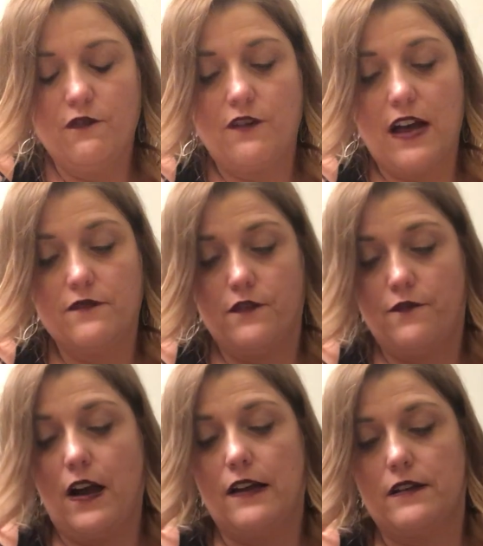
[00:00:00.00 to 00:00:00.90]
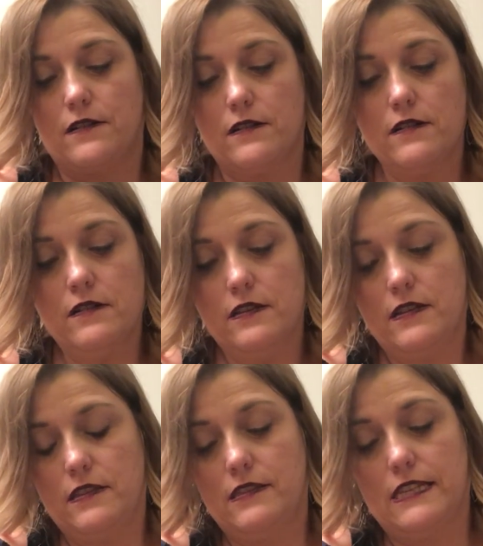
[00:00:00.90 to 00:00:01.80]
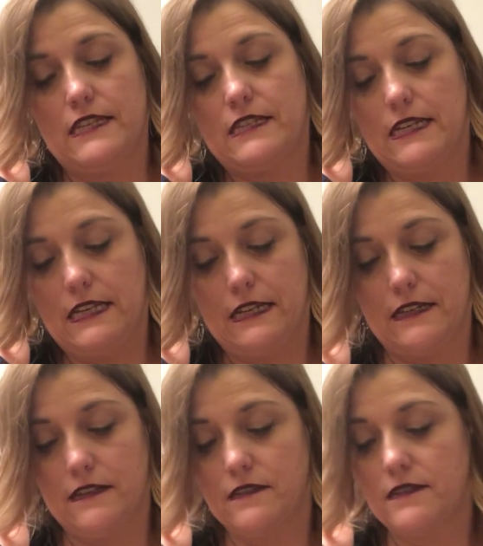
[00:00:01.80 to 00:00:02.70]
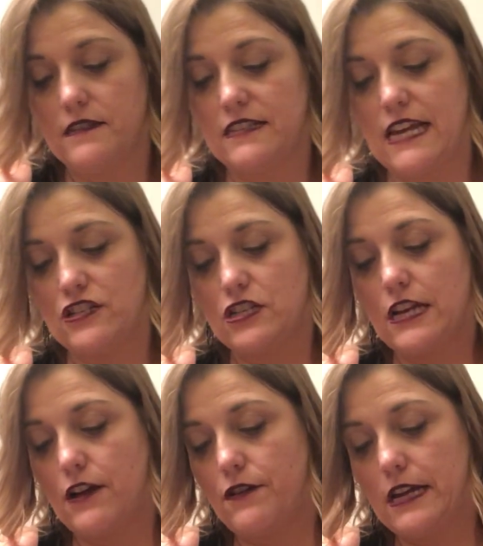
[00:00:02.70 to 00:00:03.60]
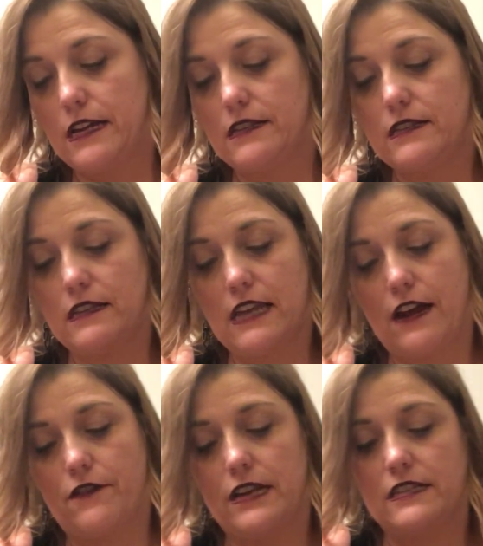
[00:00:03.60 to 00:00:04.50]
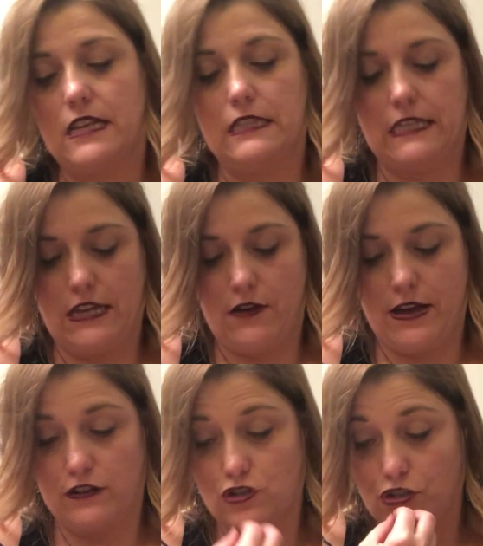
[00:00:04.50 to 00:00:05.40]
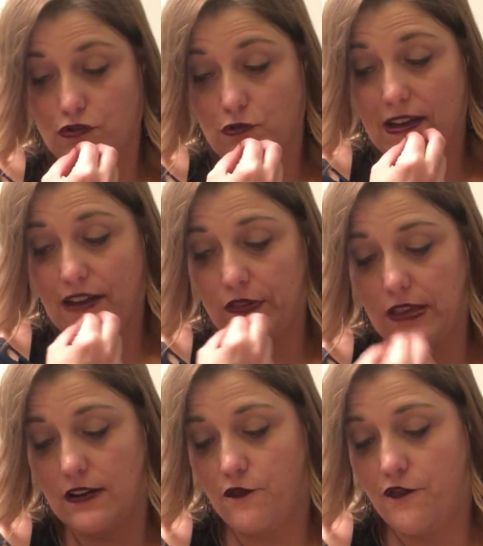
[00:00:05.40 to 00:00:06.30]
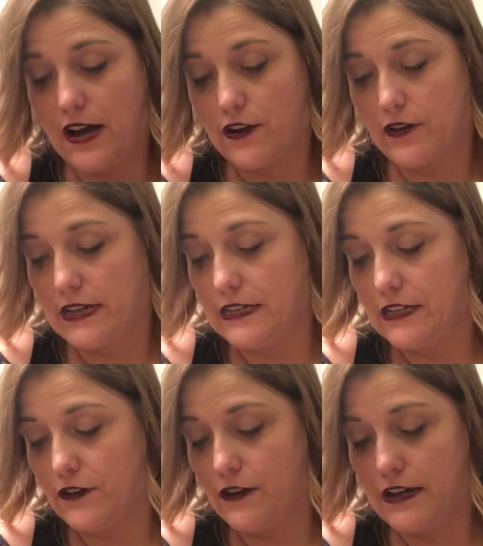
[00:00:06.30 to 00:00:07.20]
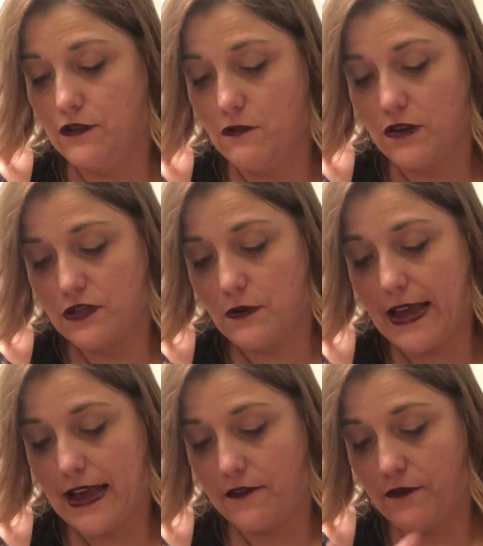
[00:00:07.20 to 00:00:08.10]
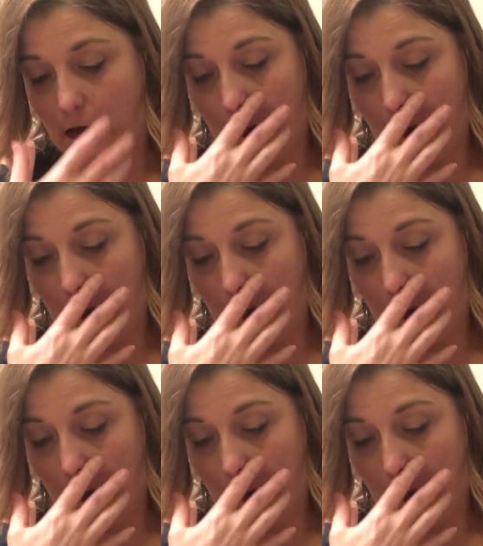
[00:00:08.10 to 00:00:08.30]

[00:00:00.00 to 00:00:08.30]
Five of Fire. This is Sagittarius, Aries, and Leo energy. You do have a lot of fire in here, and you also have